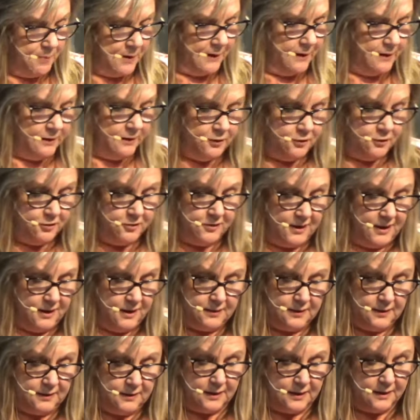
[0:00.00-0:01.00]
by
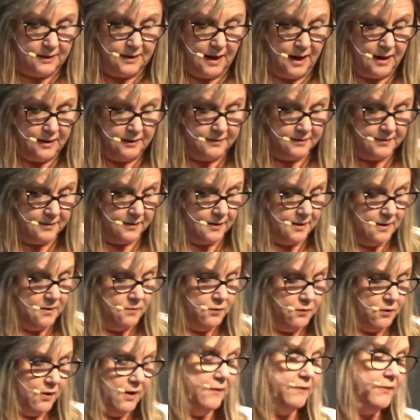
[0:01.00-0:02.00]
understanding that God is the
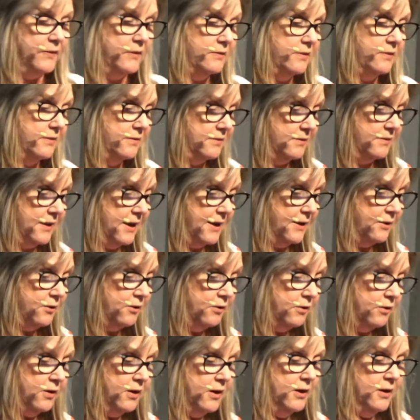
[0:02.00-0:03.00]
giver and the
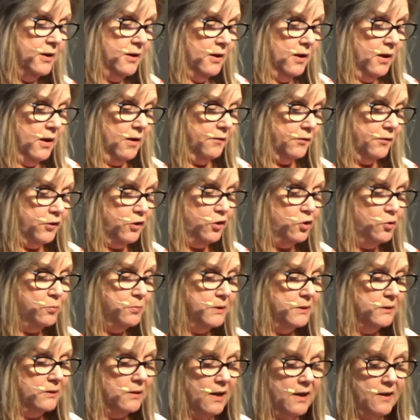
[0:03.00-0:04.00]
sustainer of
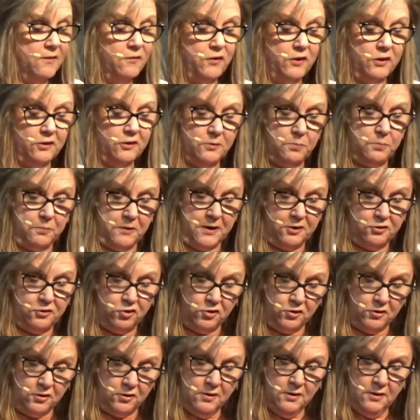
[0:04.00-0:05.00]
human life and
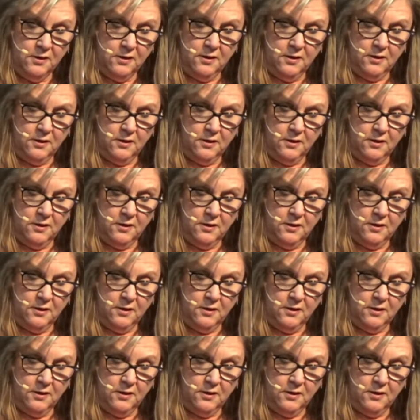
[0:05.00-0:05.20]
expression.